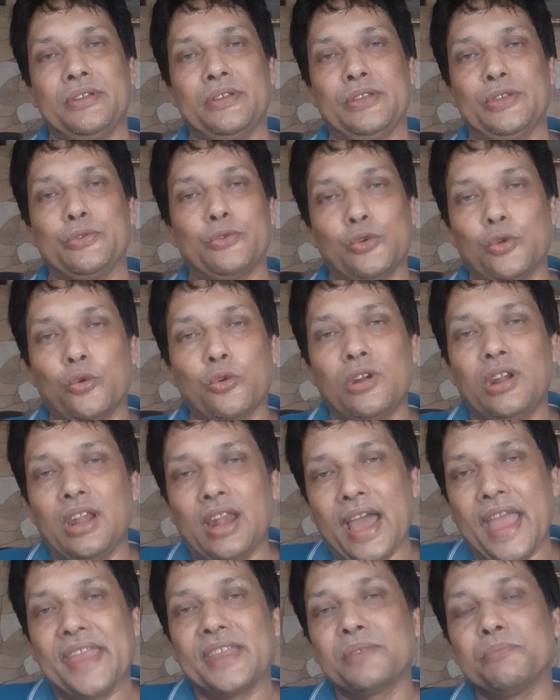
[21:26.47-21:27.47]
You don't
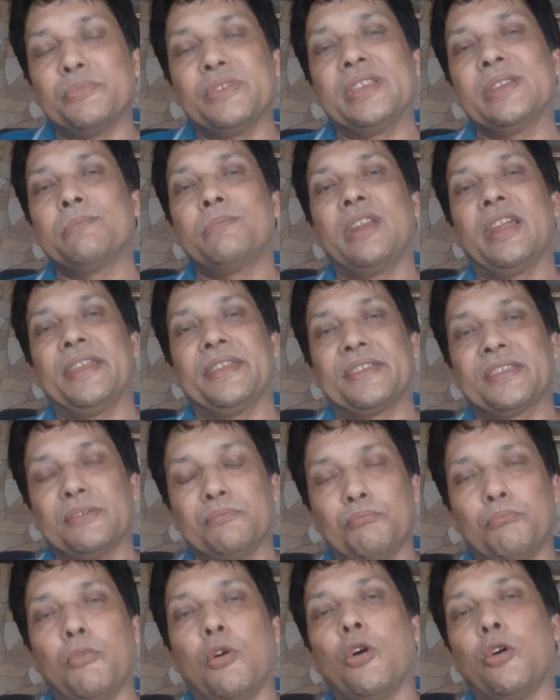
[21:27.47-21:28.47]
like behave like a
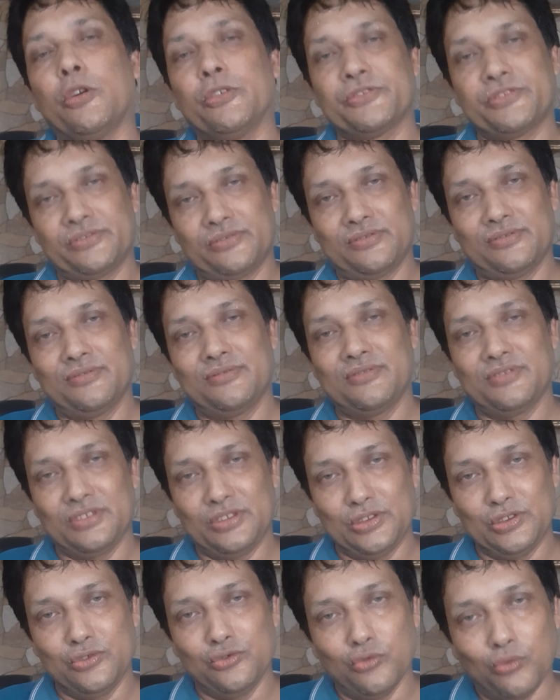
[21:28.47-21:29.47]
boss.
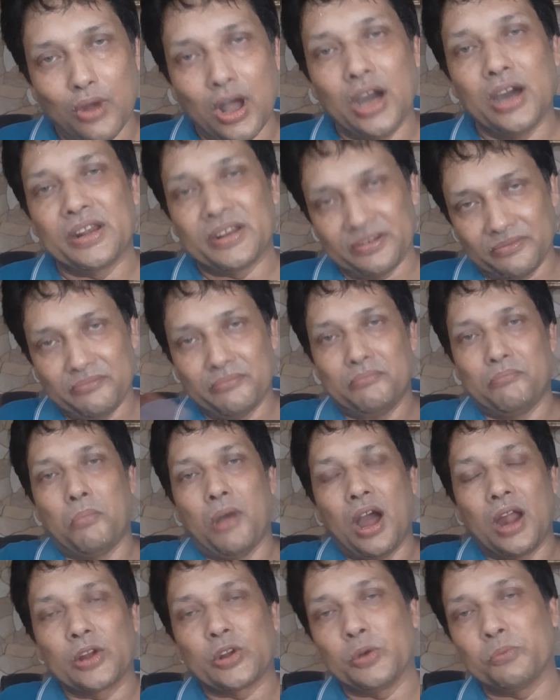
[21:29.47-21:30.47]
You are
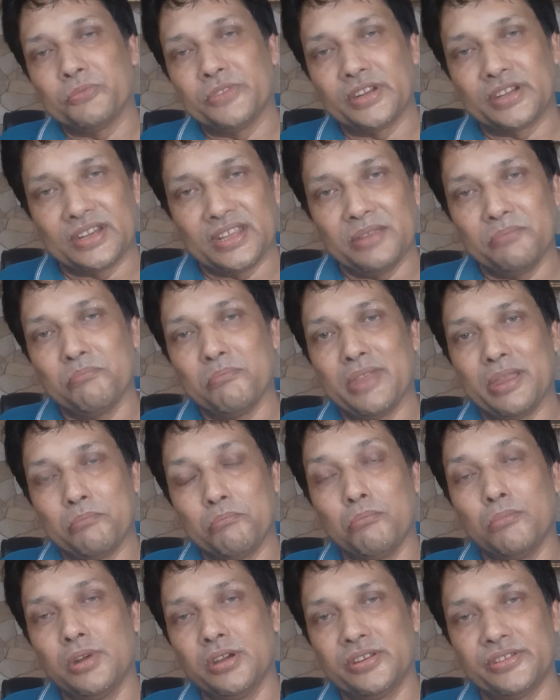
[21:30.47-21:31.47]
part of the team
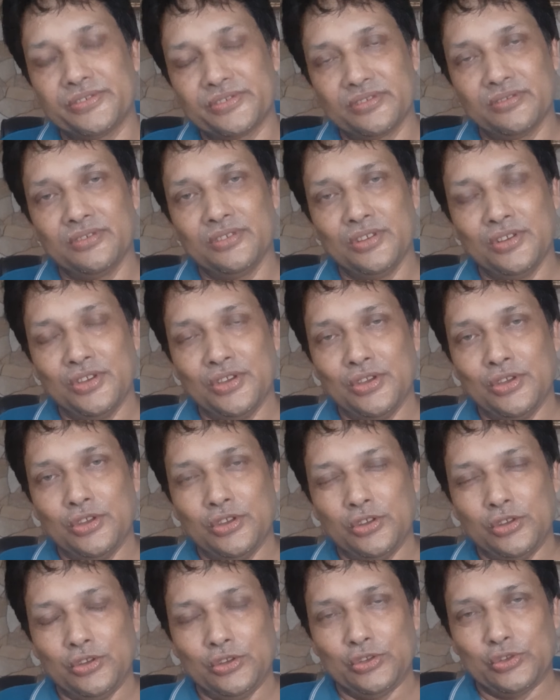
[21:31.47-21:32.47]
members.
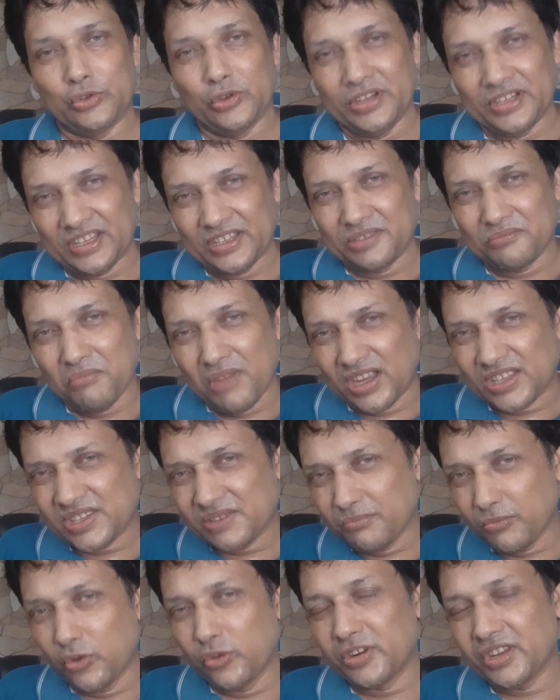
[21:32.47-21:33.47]
So it is much
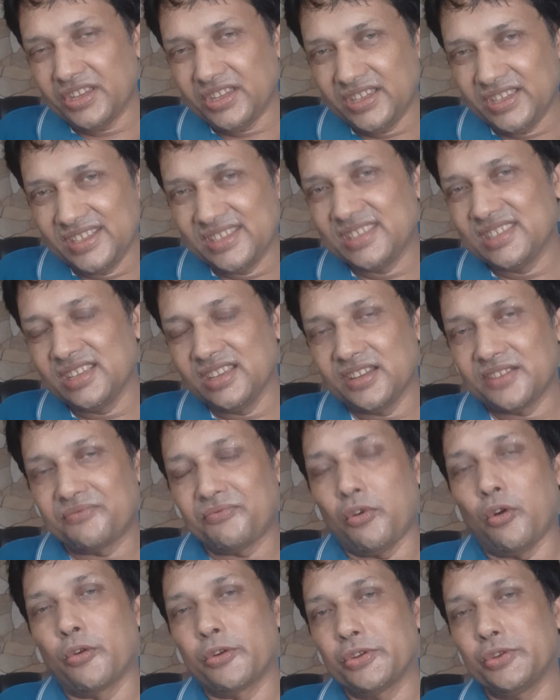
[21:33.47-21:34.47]
more easier
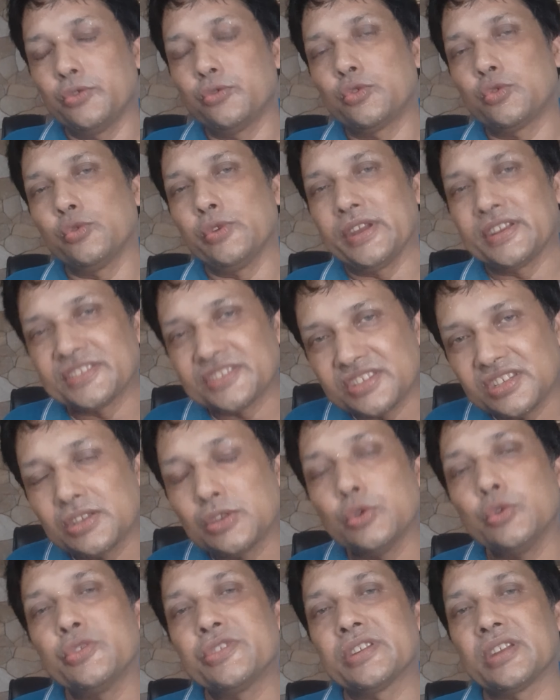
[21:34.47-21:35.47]
for you to
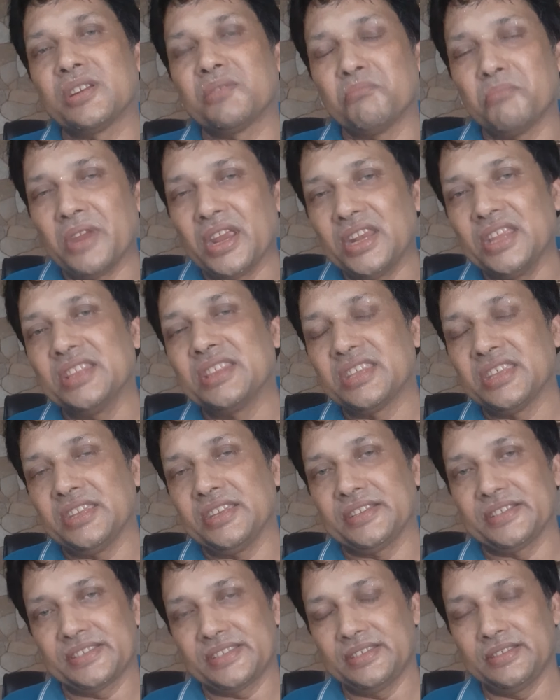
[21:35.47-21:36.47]
execution many
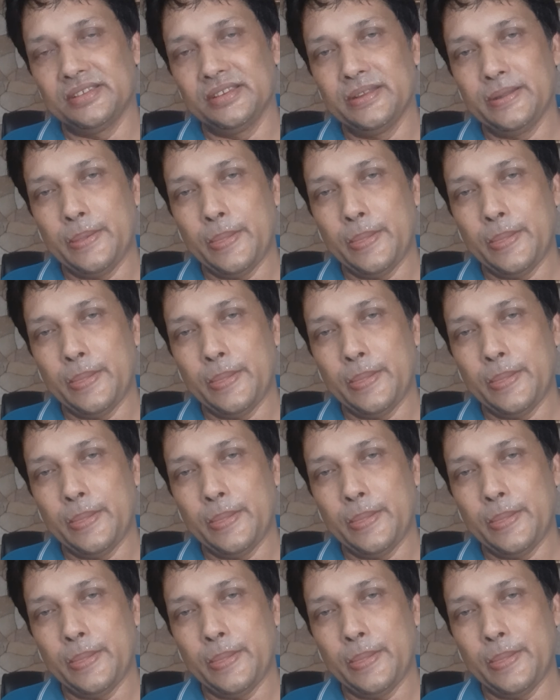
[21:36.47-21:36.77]
things.